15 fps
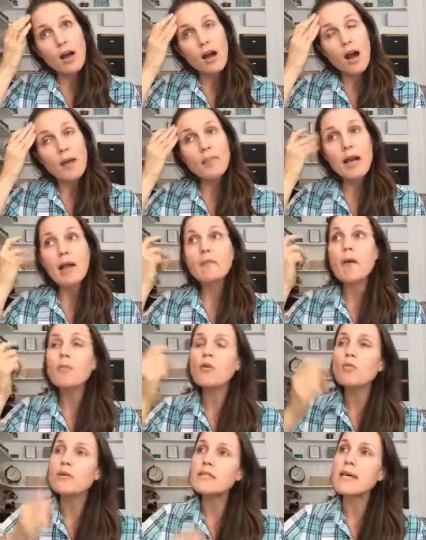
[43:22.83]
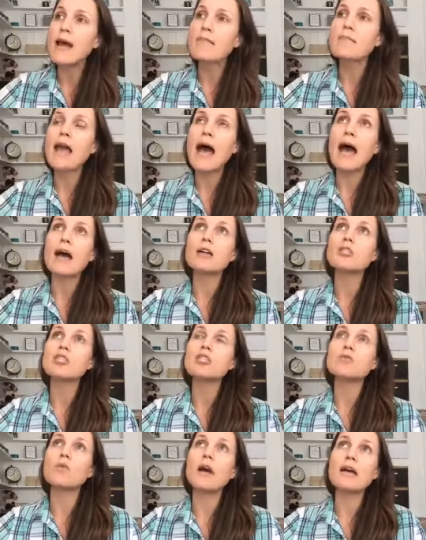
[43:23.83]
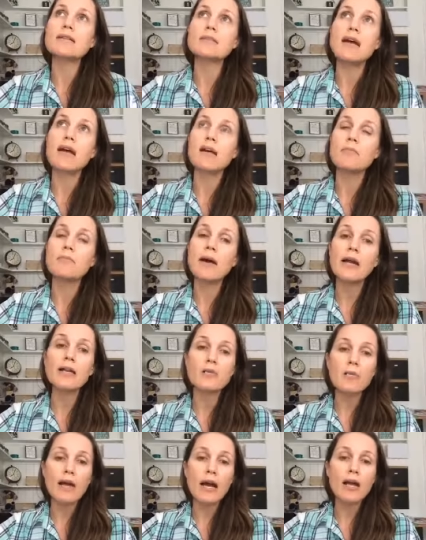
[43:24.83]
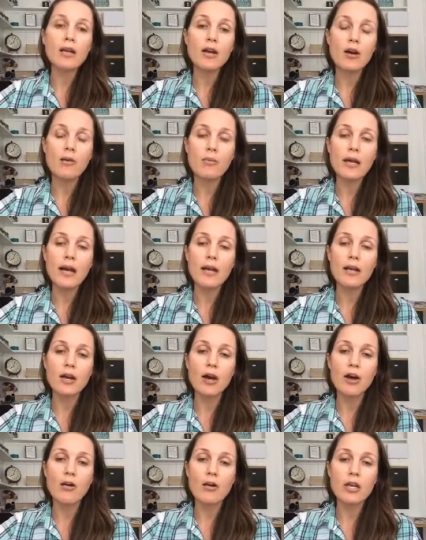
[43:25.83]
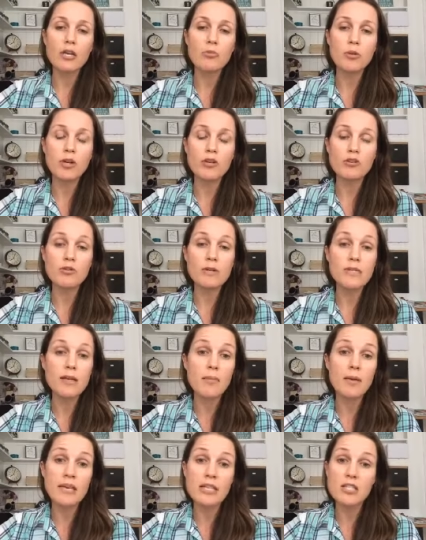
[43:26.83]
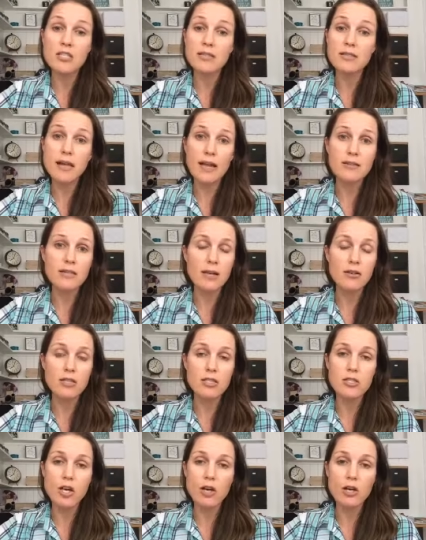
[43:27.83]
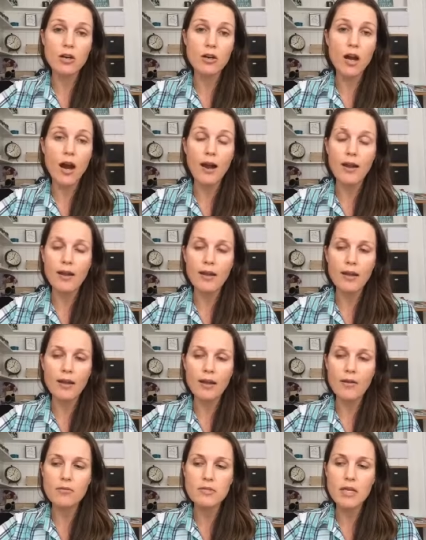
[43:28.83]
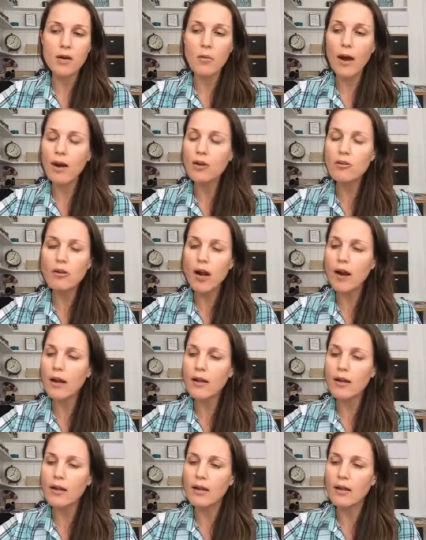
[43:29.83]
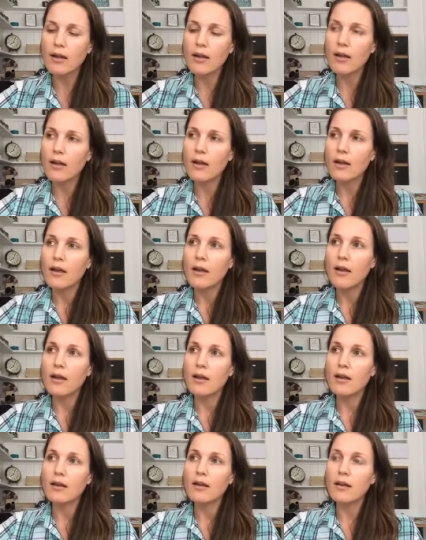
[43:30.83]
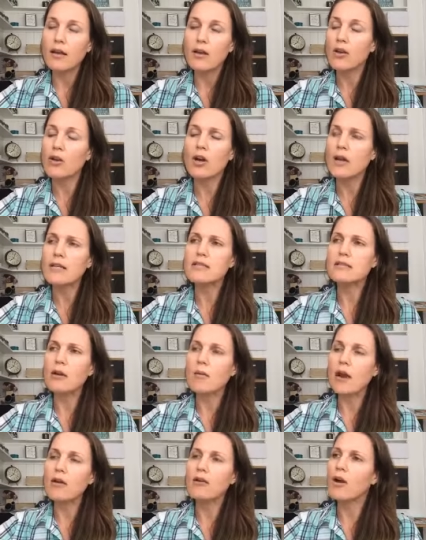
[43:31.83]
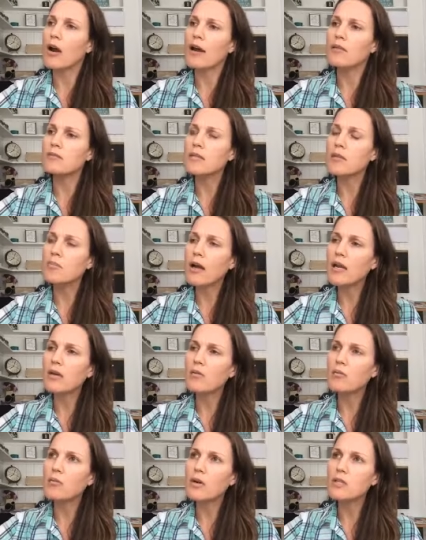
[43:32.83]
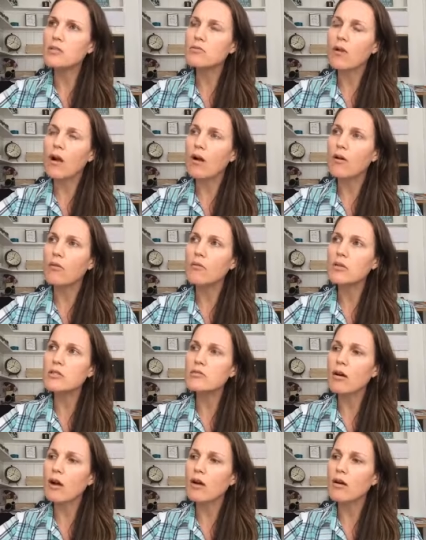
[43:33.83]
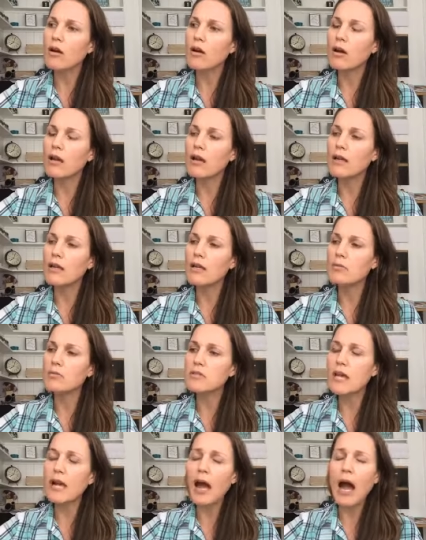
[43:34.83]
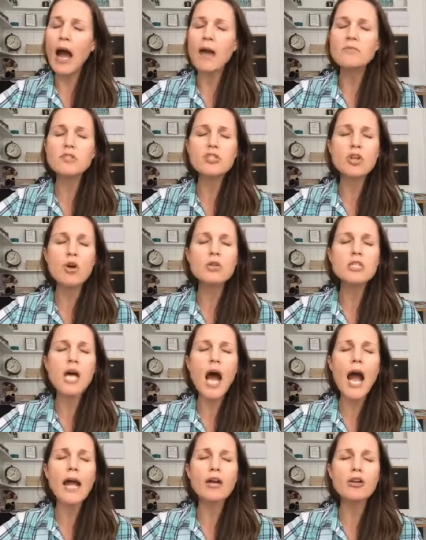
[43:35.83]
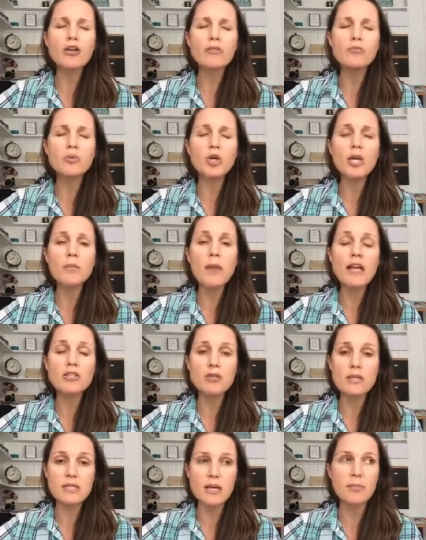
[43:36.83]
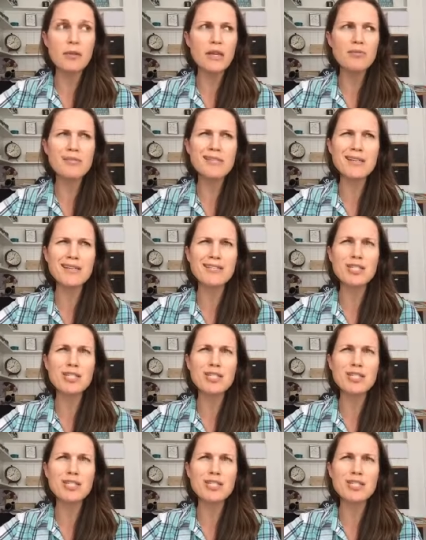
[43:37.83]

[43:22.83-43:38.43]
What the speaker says: I mean, I remember one time Nash, where I said, "Buddy, we gotta go, we gotta go. Can you put your toys up?" And he just sat down and started crying. And I was like, "Why are you crying?" And, or I didn't say, "Why are you crying?" I was like, "Buddy, what's wrong? What's wrong?" And he was like, "I'm so tired of putting my toys up." He was like